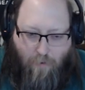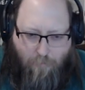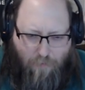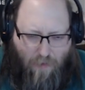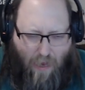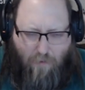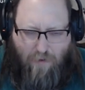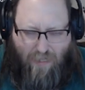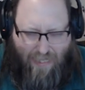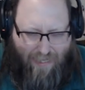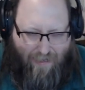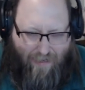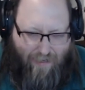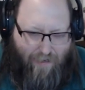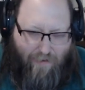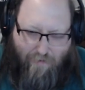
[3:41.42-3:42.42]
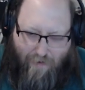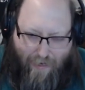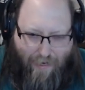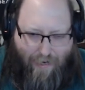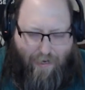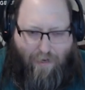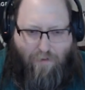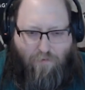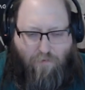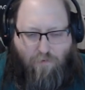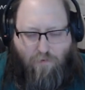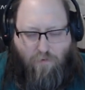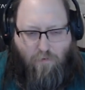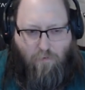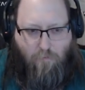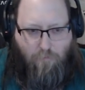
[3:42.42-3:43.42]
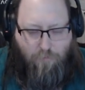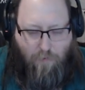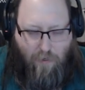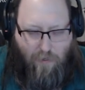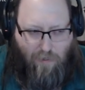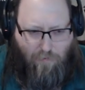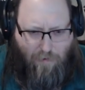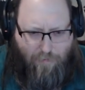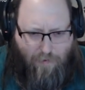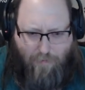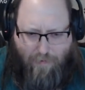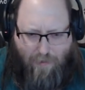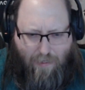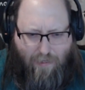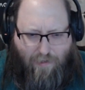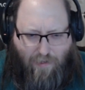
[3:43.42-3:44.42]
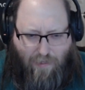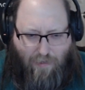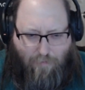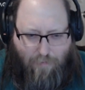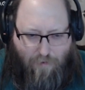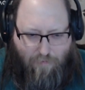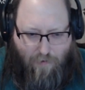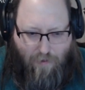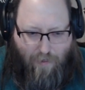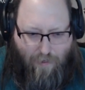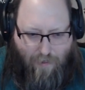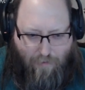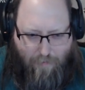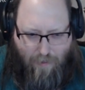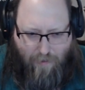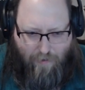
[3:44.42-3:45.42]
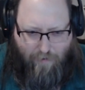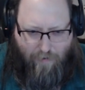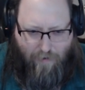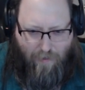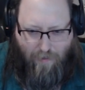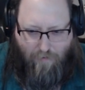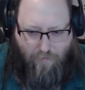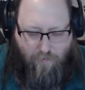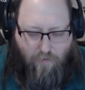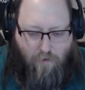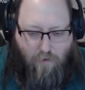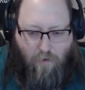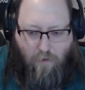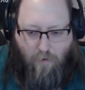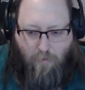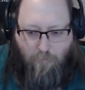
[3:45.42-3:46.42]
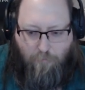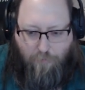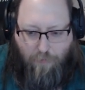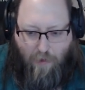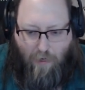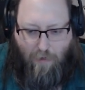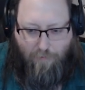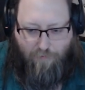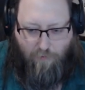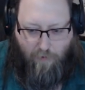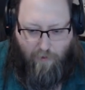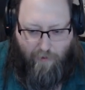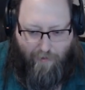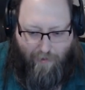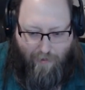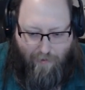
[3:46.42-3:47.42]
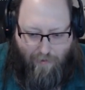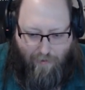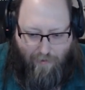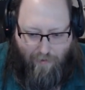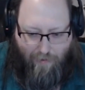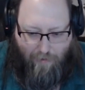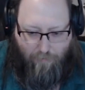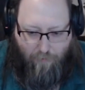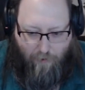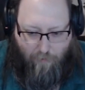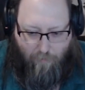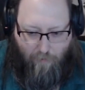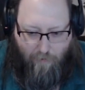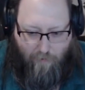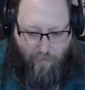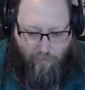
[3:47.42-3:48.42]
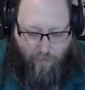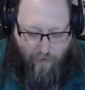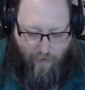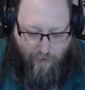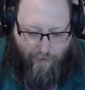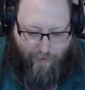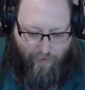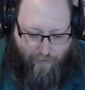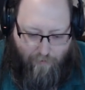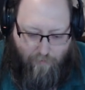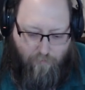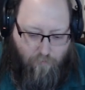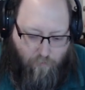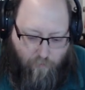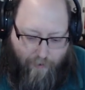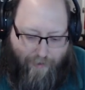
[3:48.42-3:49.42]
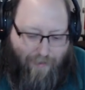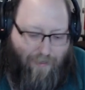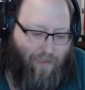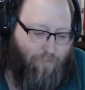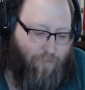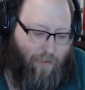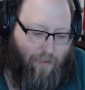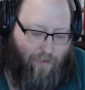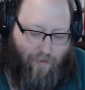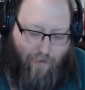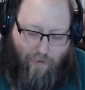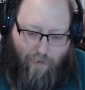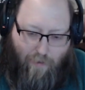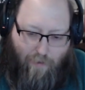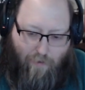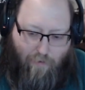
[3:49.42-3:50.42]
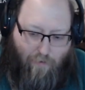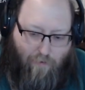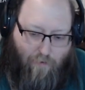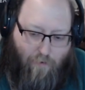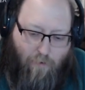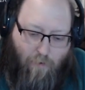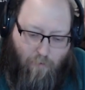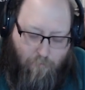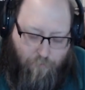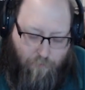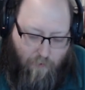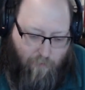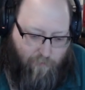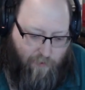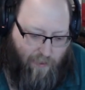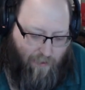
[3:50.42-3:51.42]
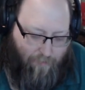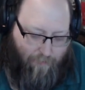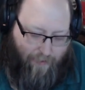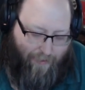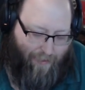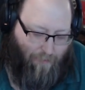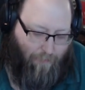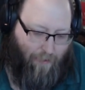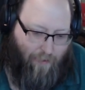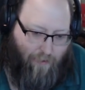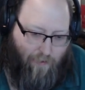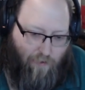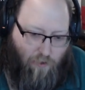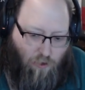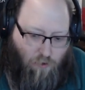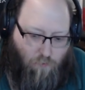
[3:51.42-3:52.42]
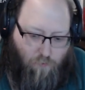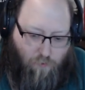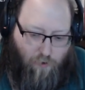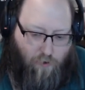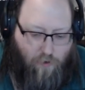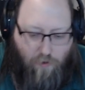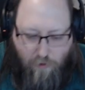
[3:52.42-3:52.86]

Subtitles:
want to say like a year and a half. It's probably a little bit less than that, but it felt like about a year and a half. Before I got to like a point where I could write something and reasonably expect it to work